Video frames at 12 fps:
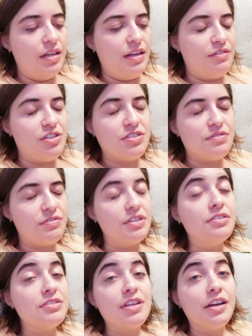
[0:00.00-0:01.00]
it just
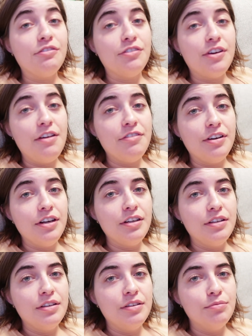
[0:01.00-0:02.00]
feels like forever,
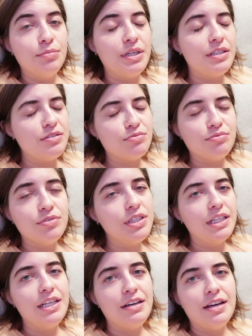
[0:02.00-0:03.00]
but it's
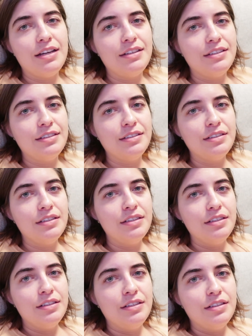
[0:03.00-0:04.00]
really not.
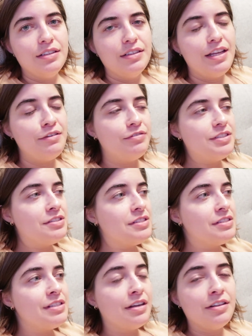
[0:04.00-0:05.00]
Life is
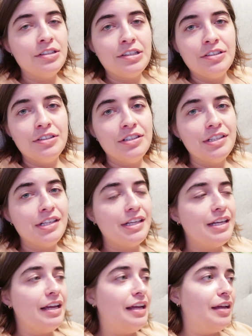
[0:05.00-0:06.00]
cyclical.
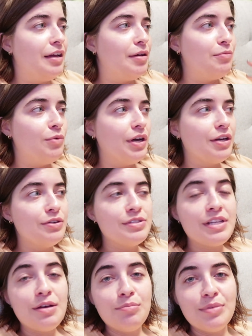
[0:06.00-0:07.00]
What
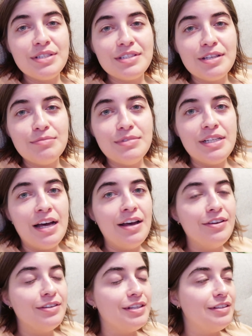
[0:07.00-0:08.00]
goes up must come
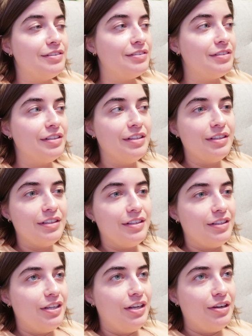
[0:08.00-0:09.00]
down, and
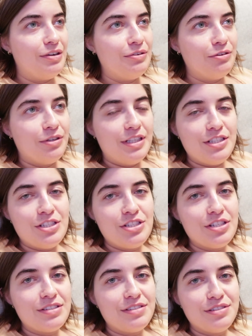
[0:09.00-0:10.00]
you know, it's
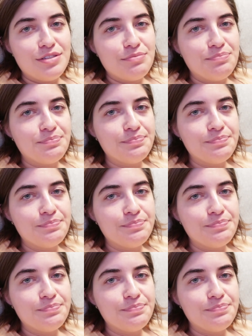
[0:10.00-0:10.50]
just,